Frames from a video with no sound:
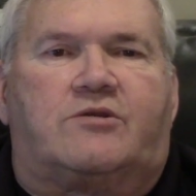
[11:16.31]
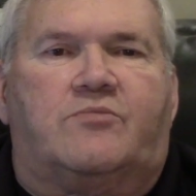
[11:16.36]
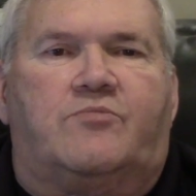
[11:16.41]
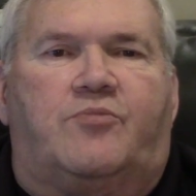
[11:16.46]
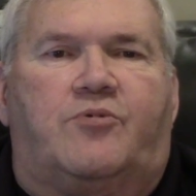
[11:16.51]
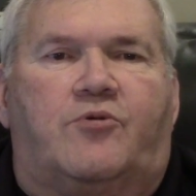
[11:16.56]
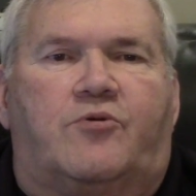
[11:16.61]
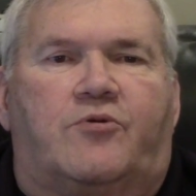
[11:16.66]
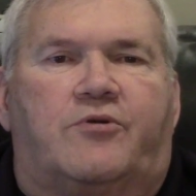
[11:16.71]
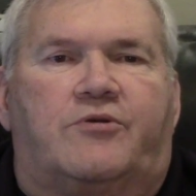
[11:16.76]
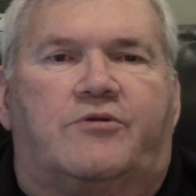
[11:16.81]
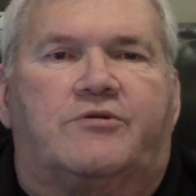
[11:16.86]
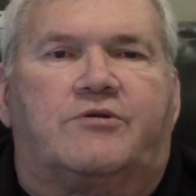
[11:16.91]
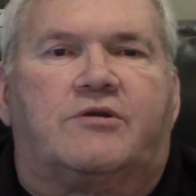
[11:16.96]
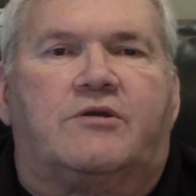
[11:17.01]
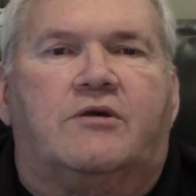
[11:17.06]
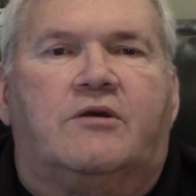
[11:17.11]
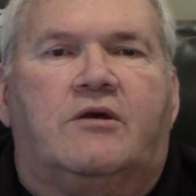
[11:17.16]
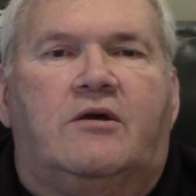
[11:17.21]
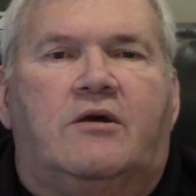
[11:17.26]
employers
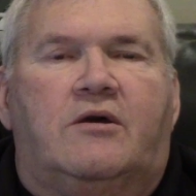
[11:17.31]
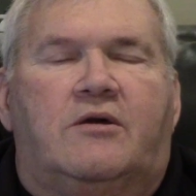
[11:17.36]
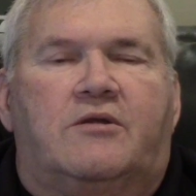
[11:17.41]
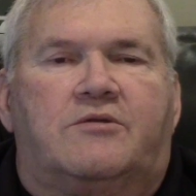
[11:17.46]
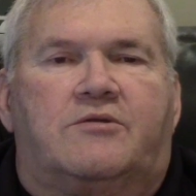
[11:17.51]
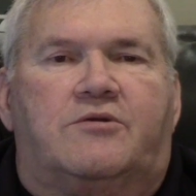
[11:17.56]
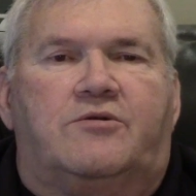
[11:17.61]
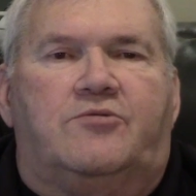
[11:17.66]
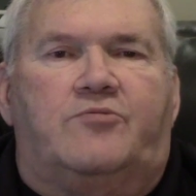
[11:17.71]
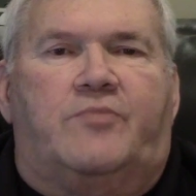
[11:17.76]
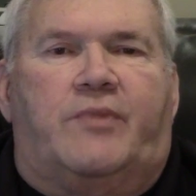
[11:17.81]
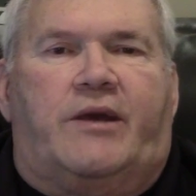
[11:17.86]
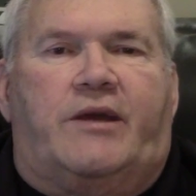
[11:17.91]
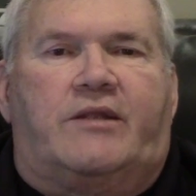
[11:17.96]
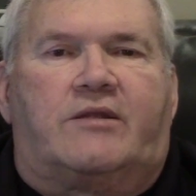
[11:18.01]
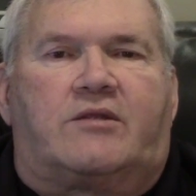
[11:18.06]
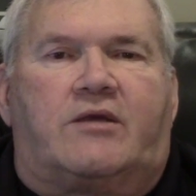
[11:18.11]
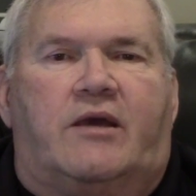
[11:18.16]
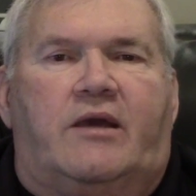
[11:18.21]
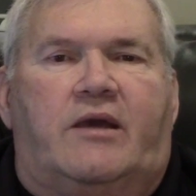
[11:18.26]
to
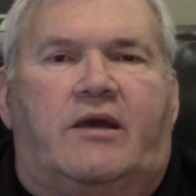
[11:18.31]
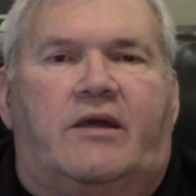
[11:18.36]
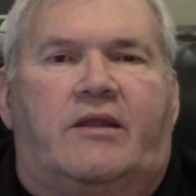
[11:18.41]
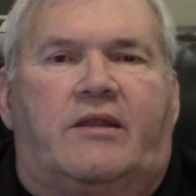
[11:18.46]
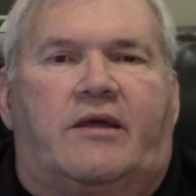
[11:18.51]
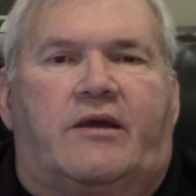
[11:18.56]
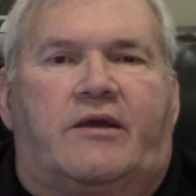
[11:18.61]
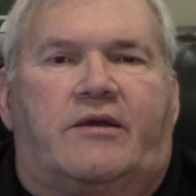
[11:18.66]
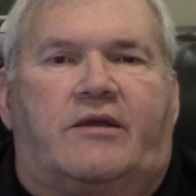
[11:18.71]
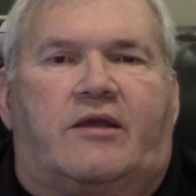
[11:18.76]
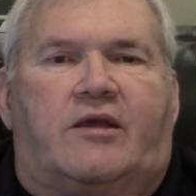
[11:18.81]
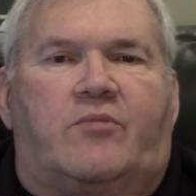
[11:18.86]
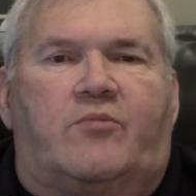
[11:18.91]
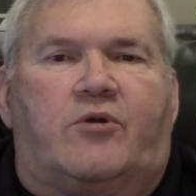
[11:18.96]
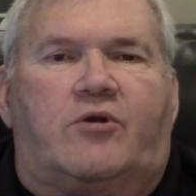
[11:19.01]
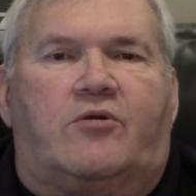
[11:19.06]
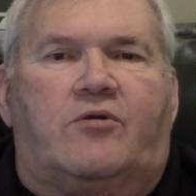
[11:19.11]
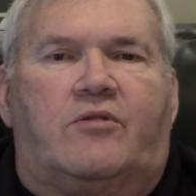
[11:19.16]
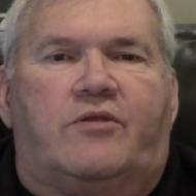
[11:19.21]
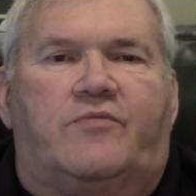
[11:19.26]
maintain a
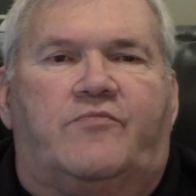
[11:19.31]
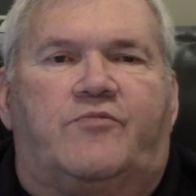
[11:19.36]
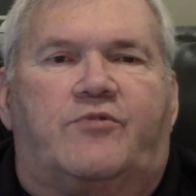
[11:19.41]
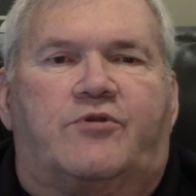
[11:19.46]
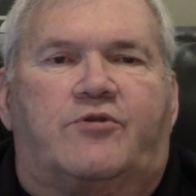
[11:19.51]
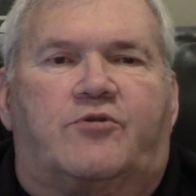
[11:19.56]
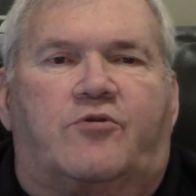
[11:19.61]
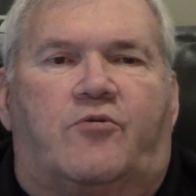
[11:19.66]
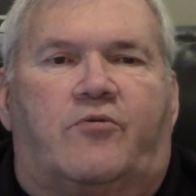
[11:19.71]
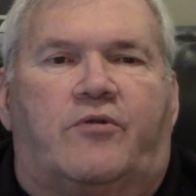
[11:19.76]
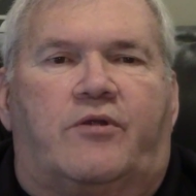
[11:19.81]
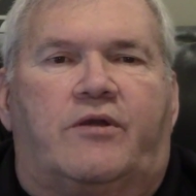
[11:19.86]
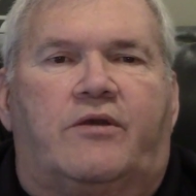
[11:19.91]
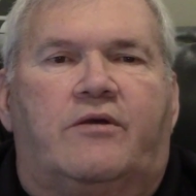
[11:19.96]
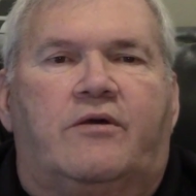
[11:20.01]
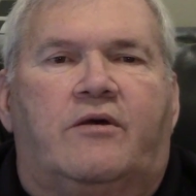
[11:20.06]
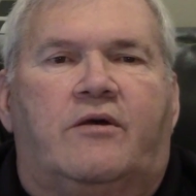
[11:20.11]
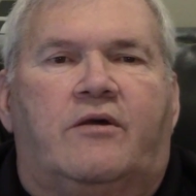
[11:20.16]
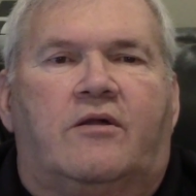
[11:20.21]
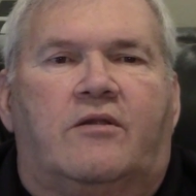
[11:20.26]
chemical inventory
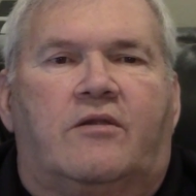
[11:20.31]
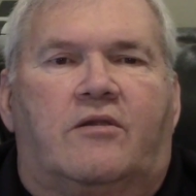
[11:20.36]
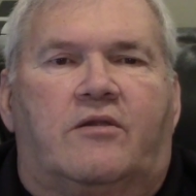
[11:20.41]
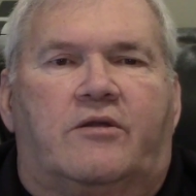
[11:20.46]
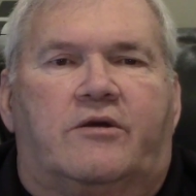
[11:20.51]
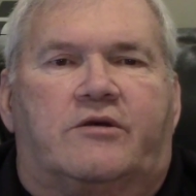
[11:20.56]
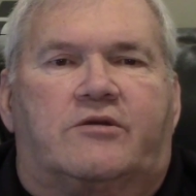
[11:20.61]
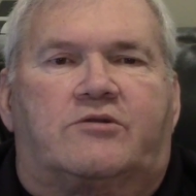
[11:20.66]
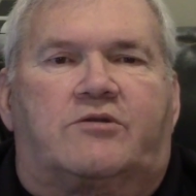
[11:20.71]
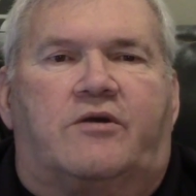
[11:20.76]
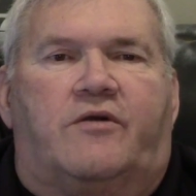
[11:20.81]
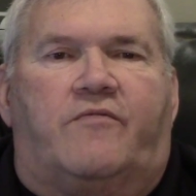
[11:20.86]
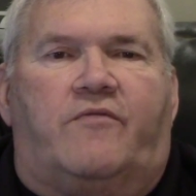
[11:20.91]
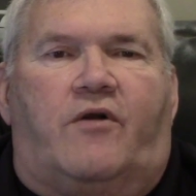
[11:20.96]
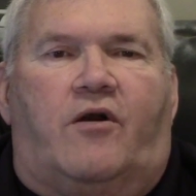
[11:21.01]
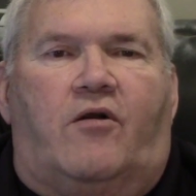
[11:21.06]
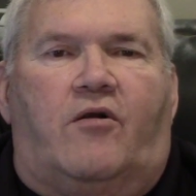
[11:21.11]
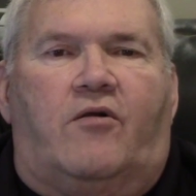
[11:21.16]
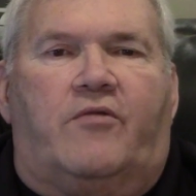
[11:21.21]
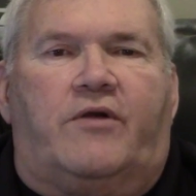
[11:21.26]
list of
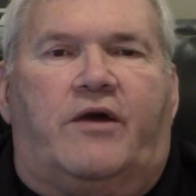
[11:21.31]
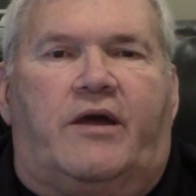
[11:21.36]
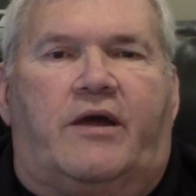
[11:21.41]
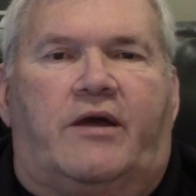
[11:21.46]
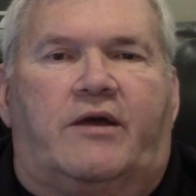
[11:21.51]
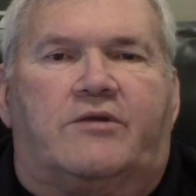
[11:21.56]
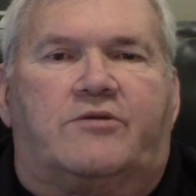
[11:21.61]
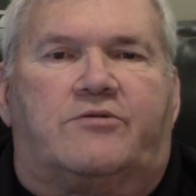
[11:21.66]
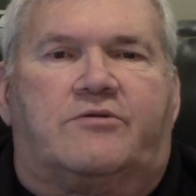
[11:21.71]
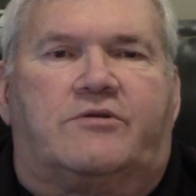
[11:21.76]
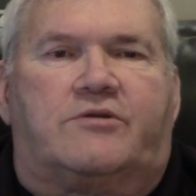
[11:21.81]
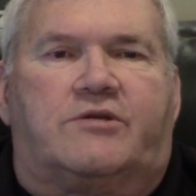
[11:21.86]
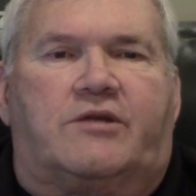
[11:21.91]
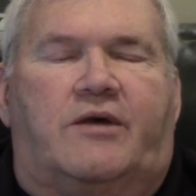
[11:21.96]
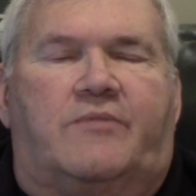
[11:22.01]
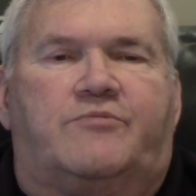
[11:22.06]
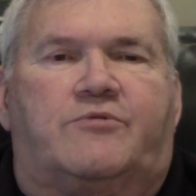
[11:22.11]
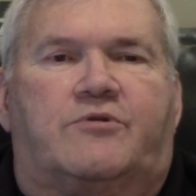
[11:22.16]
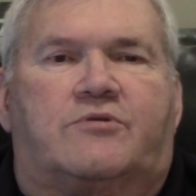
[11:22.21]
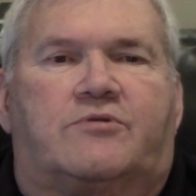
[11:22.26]
all the hazardous
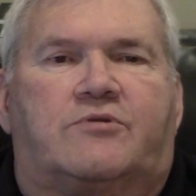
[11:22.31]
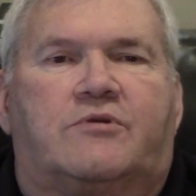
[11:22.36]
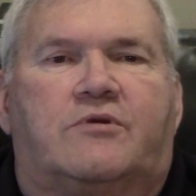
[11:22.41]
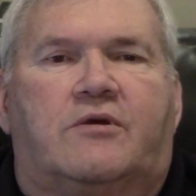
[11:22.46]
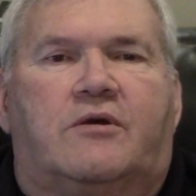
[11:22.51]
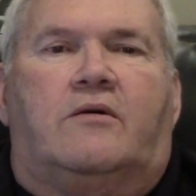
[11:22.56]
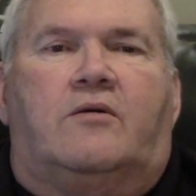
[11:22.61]
substances.